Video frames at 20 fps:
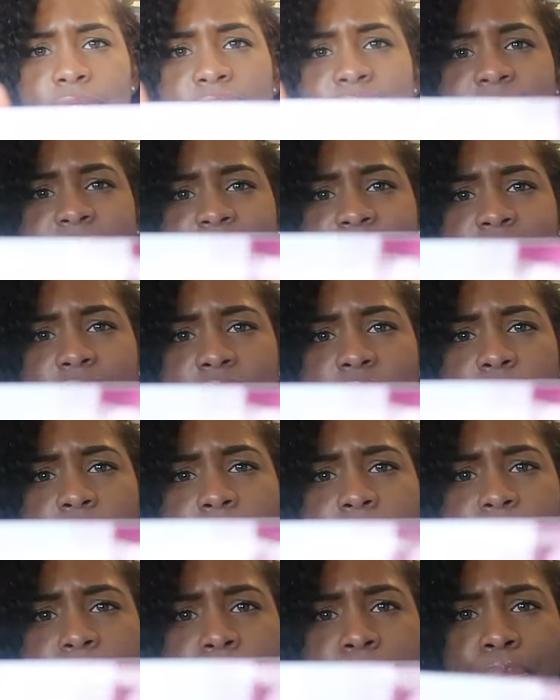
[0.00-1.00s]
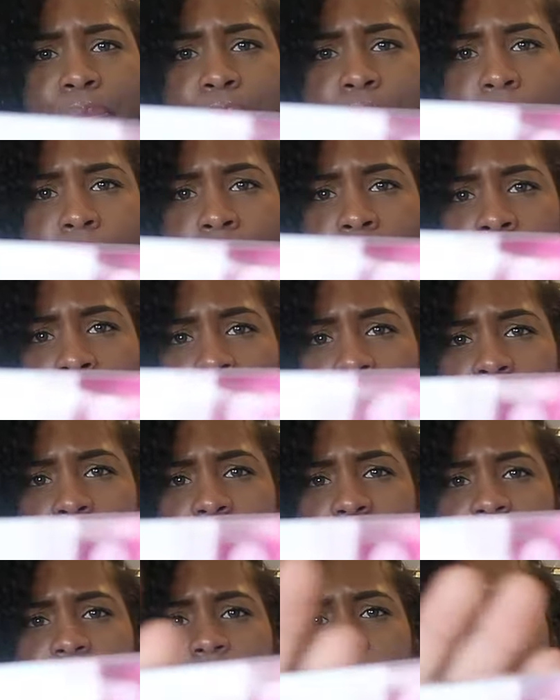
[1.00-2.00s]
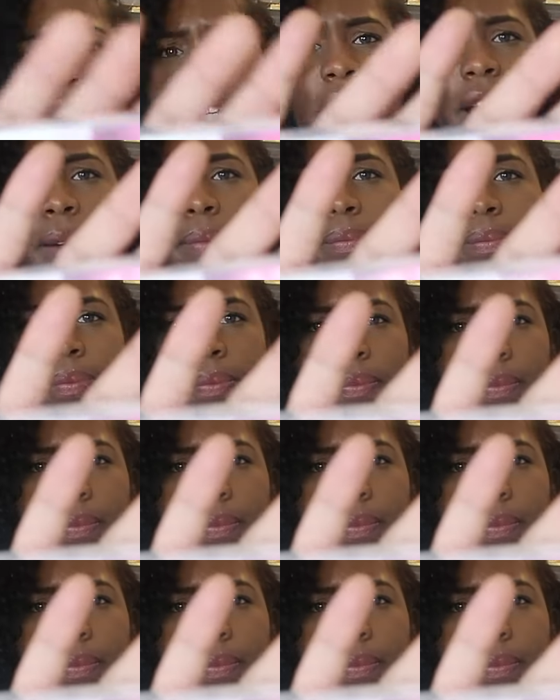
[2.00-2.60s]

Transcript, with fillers: as this one at the very top.